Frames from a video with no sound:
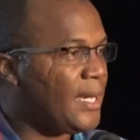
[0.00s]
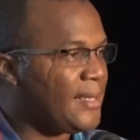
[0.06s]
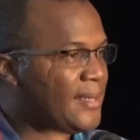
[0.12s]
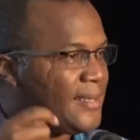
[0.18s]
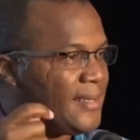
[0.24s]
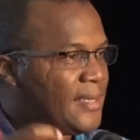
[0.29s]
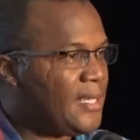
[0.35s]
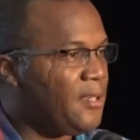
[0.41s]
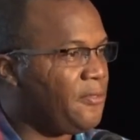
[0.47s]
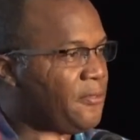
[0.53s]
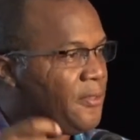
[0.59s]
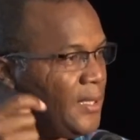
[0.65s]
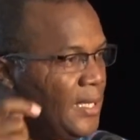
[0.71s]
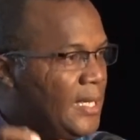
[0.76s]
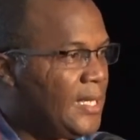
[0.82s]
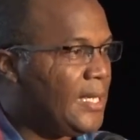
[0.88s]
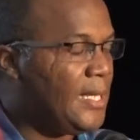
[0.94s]
and
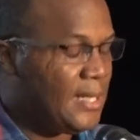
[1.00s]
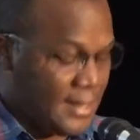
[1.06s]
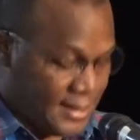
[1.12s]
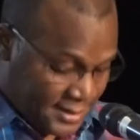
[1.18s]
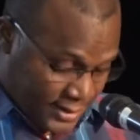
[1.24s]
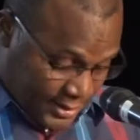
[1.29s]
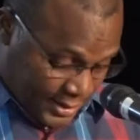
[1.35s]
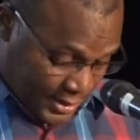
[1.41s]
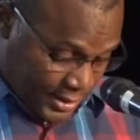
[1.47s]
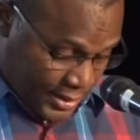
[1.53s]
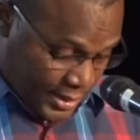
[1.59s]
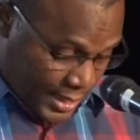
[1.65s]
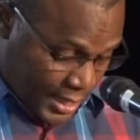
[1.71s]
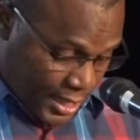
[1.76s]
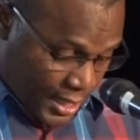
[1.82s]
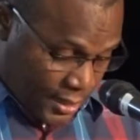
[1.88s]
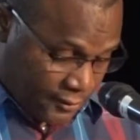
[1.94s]
safe in the city
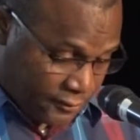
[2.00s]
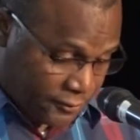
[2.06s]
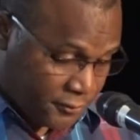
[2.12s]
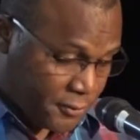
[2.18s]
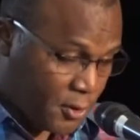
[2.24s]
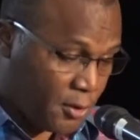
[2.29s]
of